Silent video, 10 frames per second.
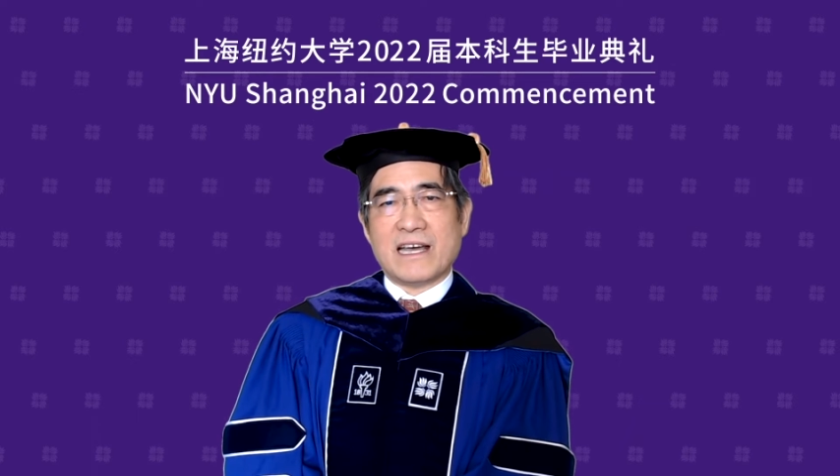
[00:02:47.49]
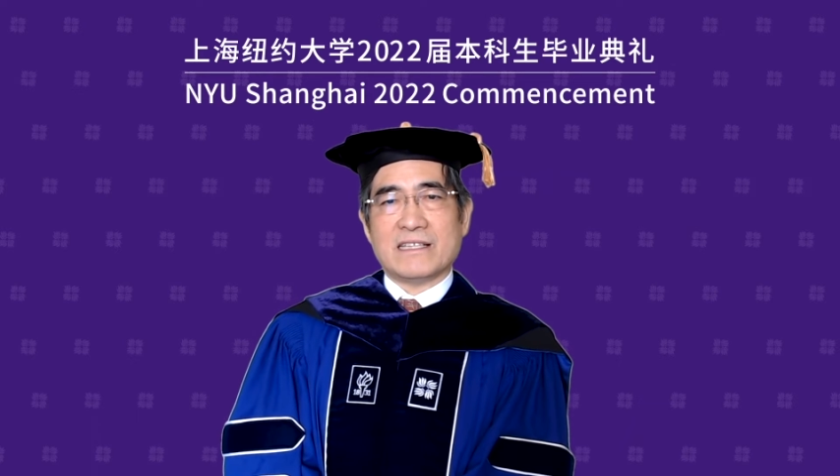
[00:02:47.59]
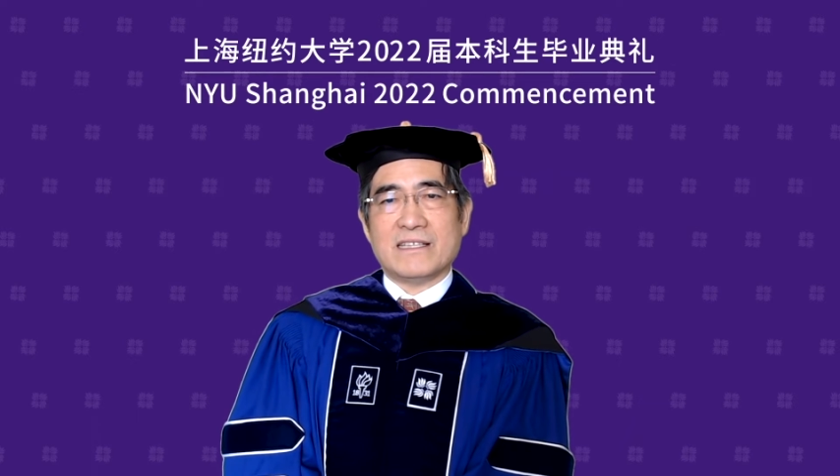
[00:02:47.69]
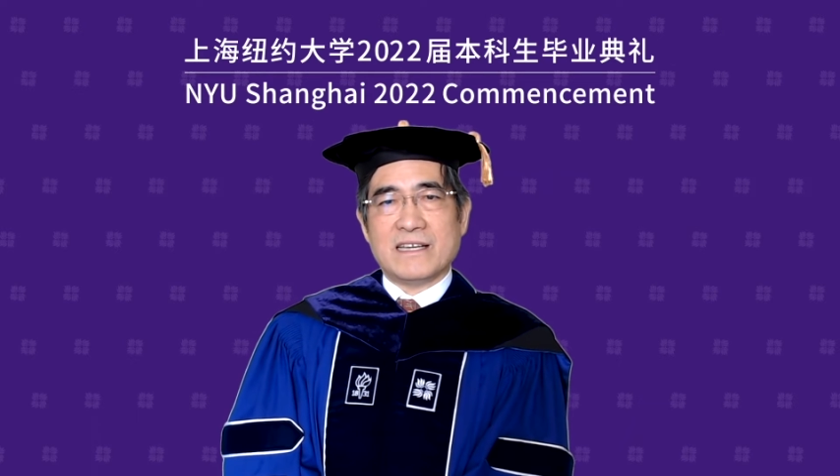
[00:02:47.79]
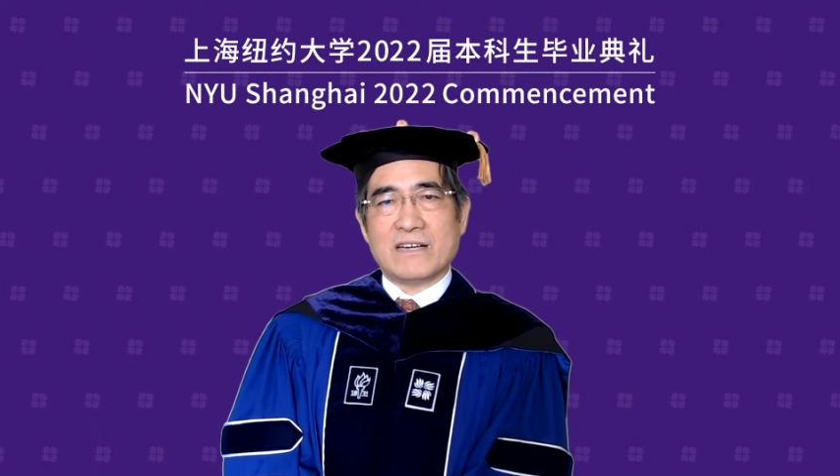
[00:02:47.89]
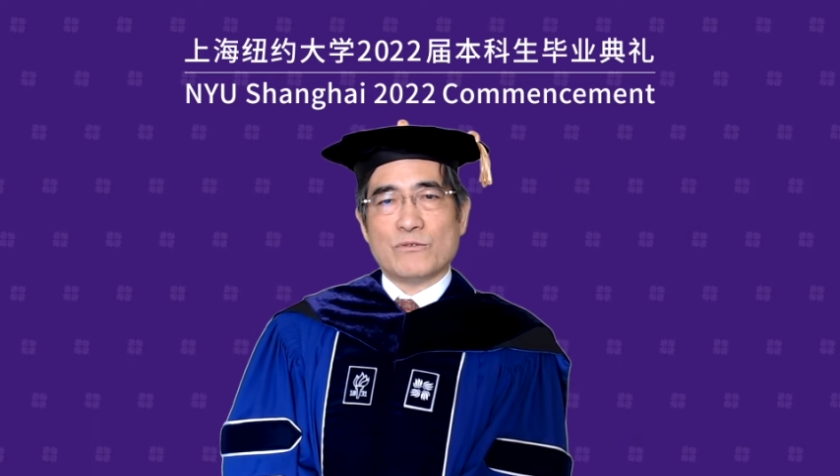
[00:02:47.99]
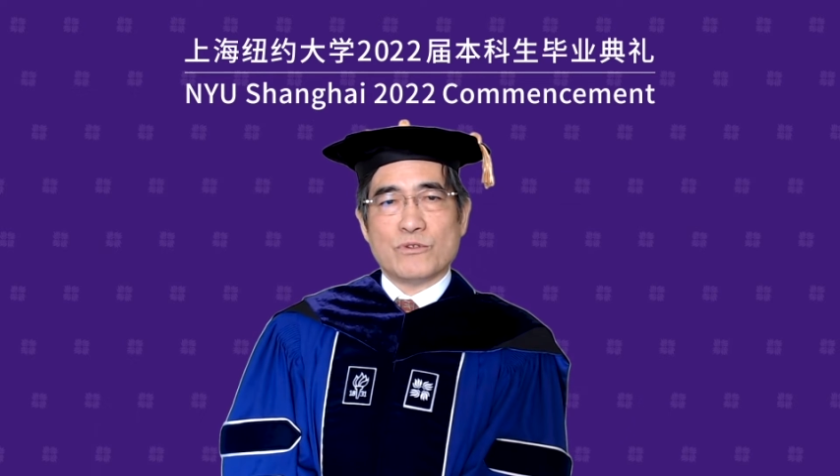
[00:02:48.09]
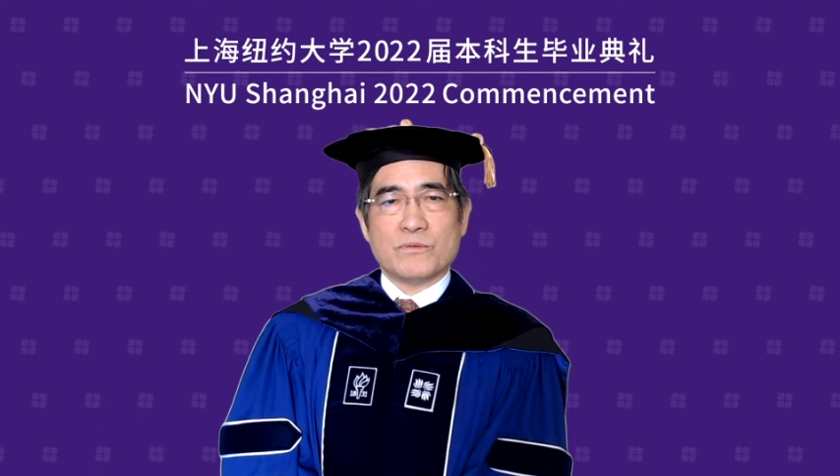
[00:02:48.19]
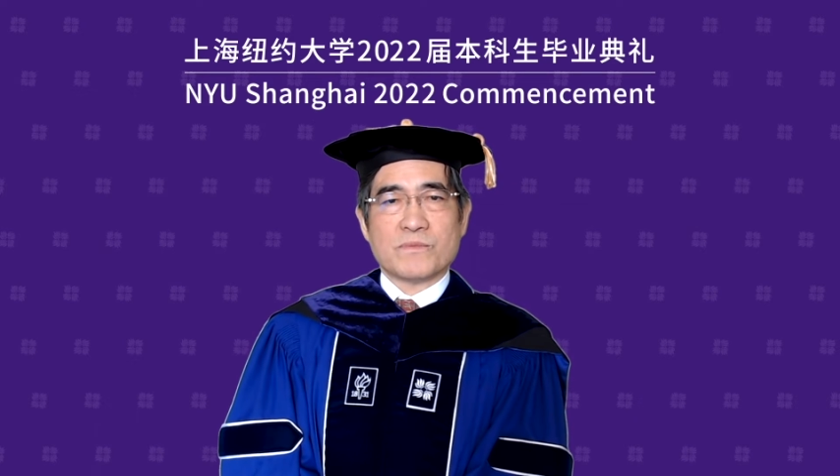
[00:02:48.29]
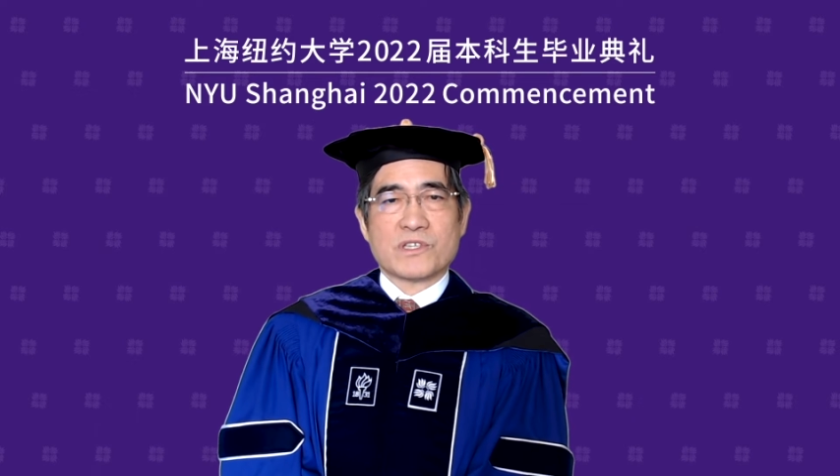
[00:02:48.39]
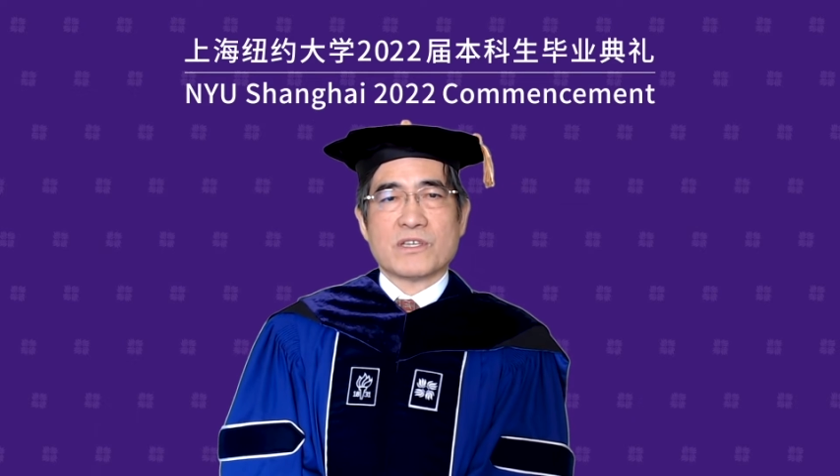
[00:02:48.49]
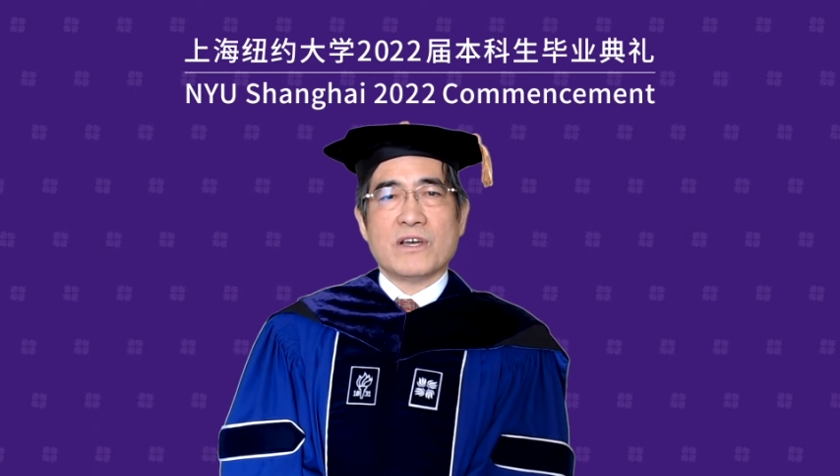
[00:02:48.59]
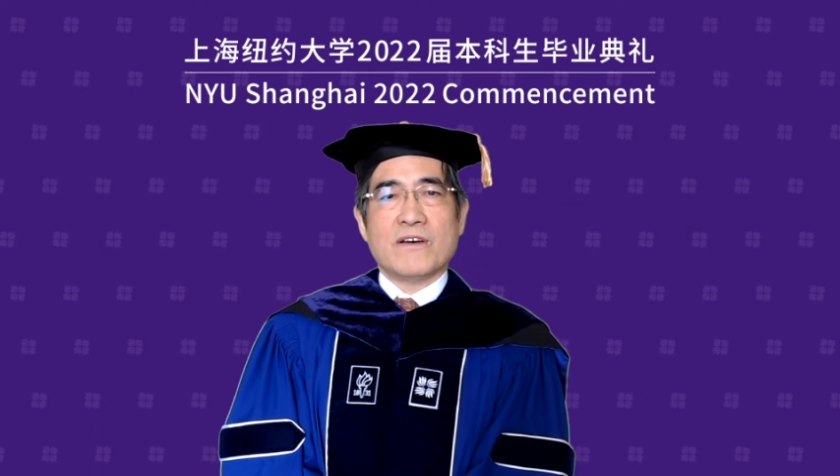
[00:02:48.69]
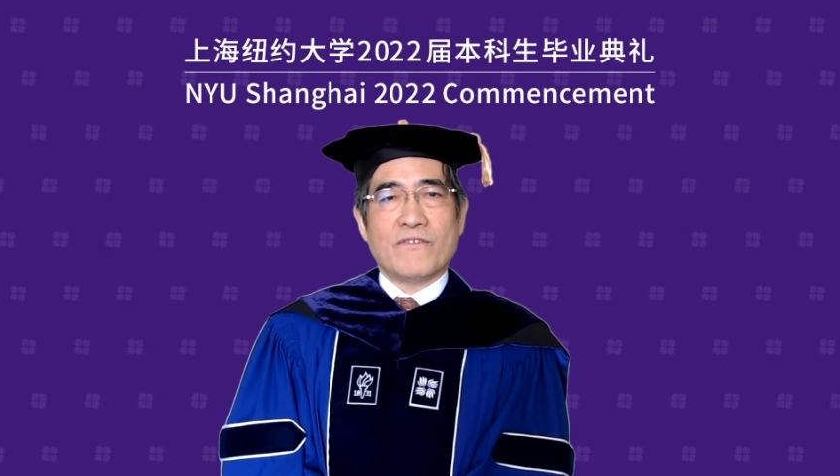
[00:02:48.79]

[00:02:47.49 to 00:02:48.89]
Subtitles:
at their rooms